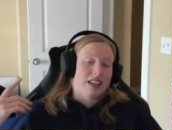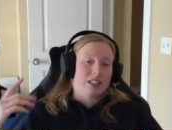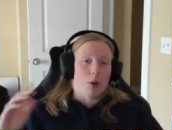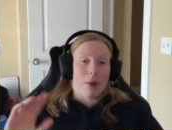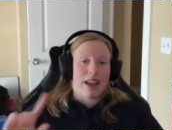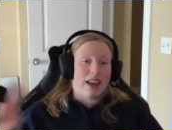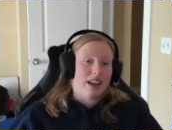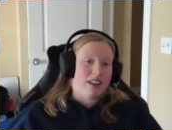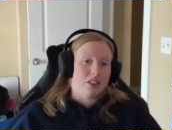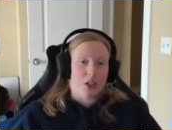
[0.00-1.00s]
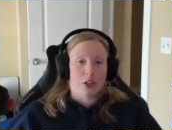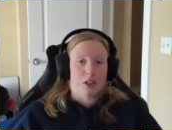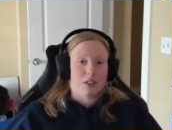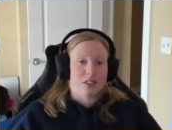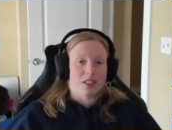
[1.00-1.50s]
So my head
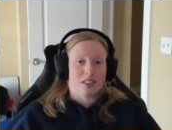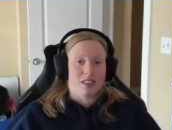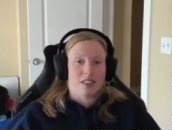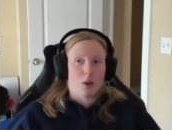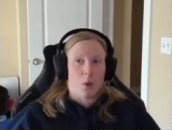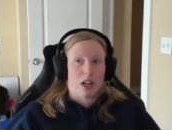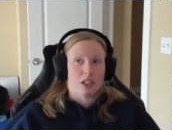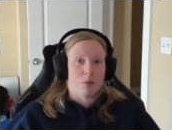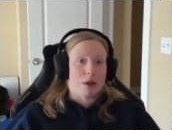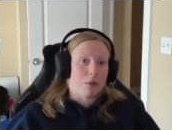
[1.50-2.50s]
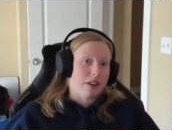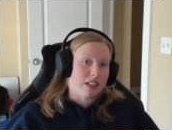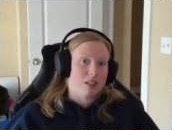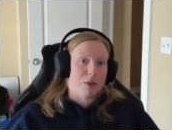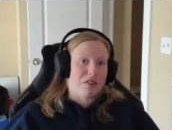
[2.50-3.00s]
turns to watch the people
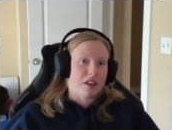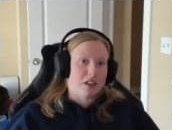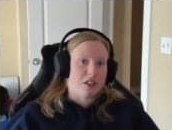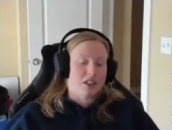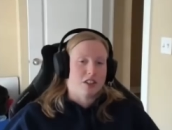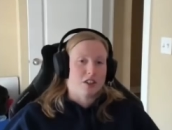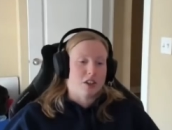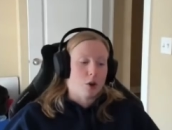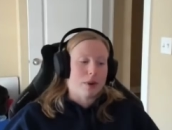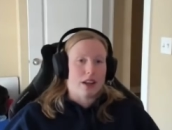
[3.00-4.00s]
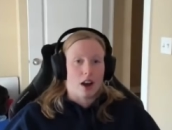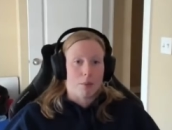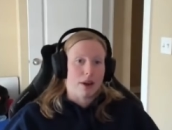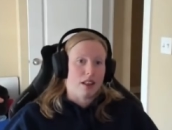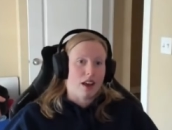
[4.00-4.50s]
next to me finish because there's nobody
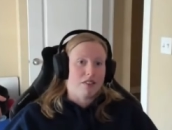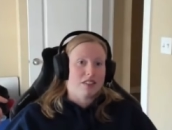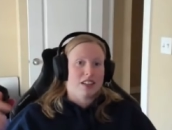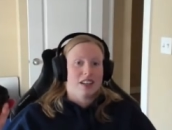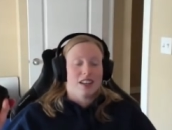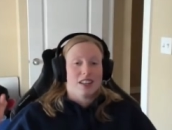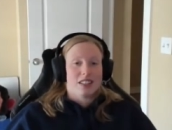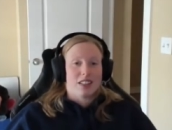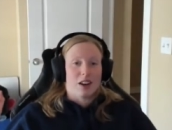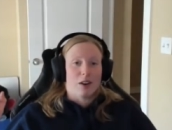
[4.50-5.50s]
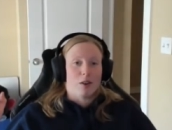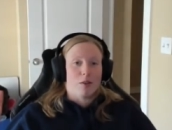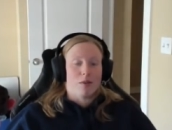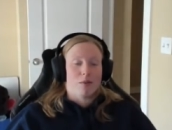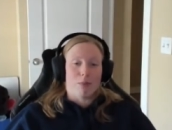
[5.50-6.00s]
on my left. So
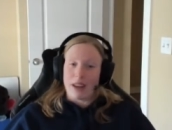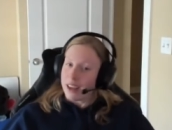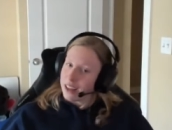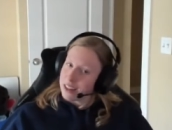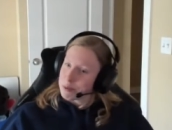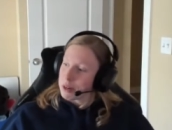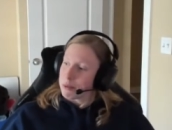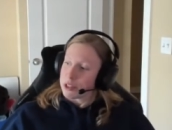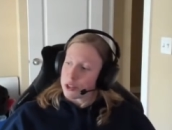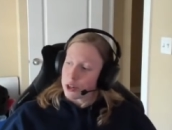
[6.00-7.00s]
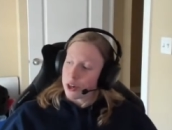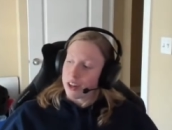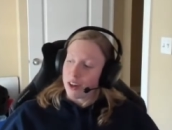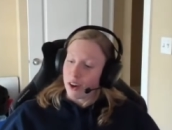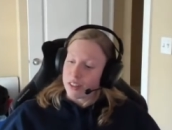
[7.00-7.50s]
oh. my head is pretty much
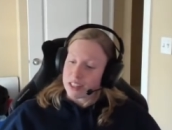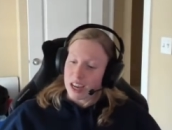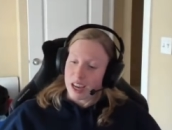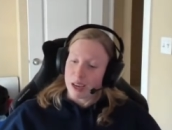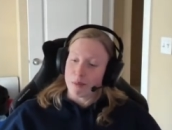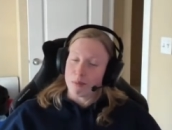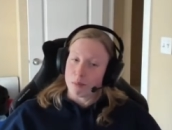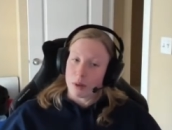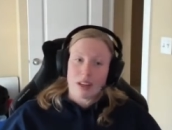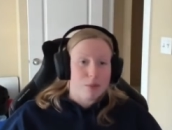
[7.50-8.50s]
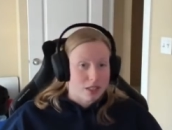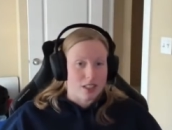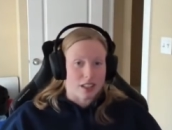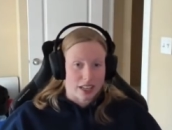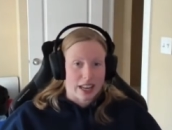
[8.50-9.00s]
turning all the time, pretty much
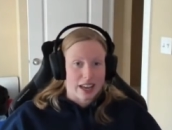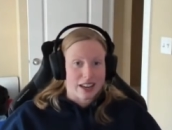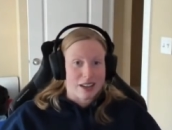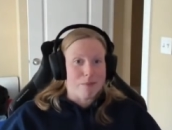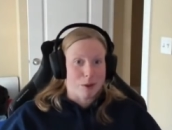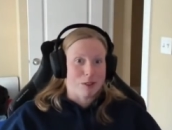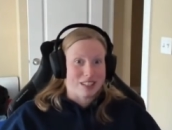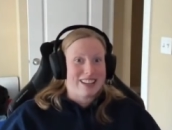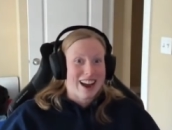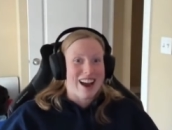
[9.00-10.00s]
to look at Annie most of the